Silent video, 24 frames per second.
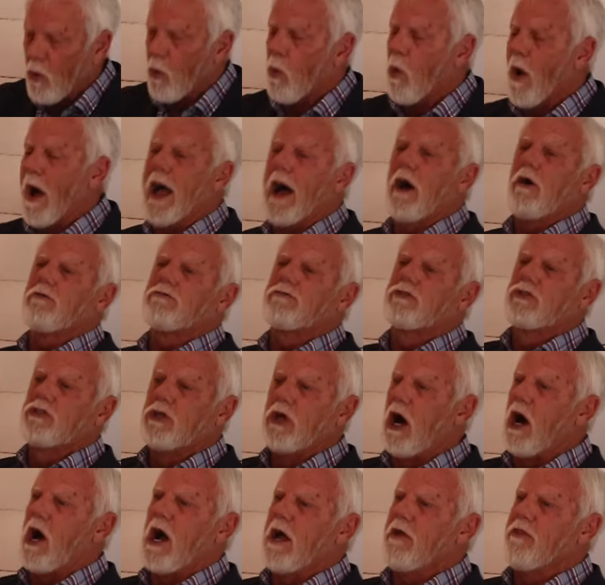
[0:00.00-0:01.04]
Well
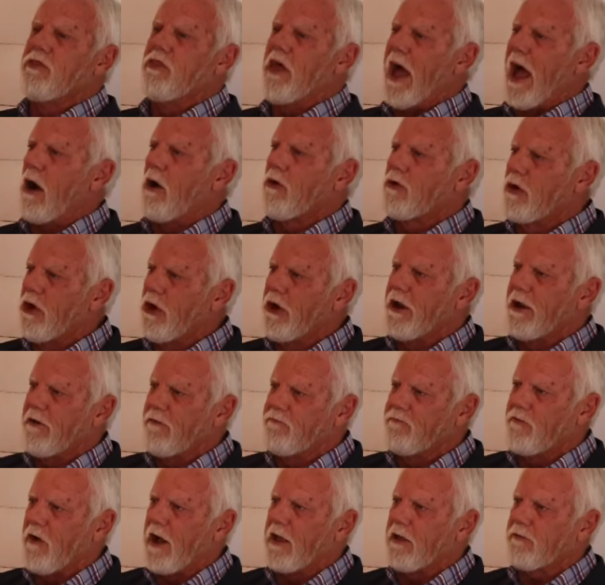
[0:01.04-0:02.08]
done, thou good
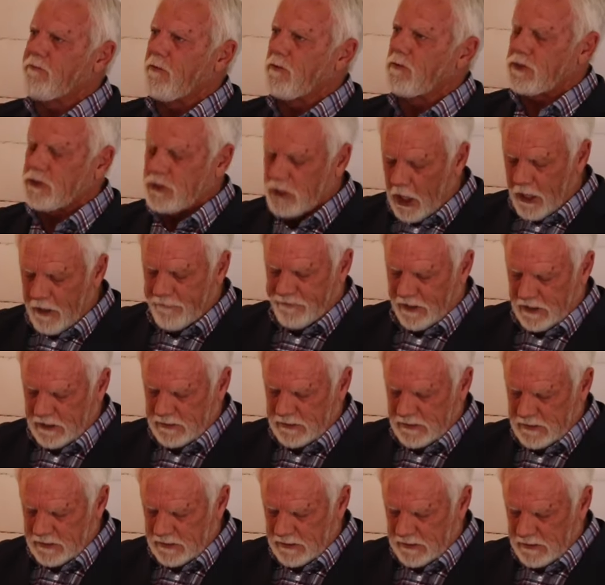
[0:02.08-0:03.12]
and faithful
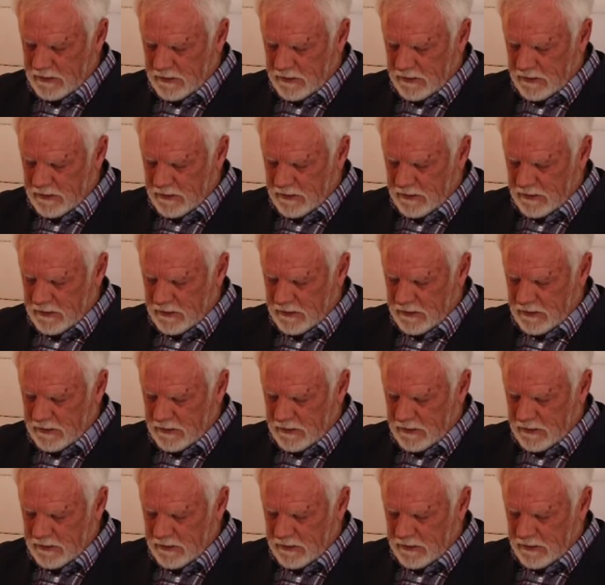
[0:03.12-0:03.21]
servant?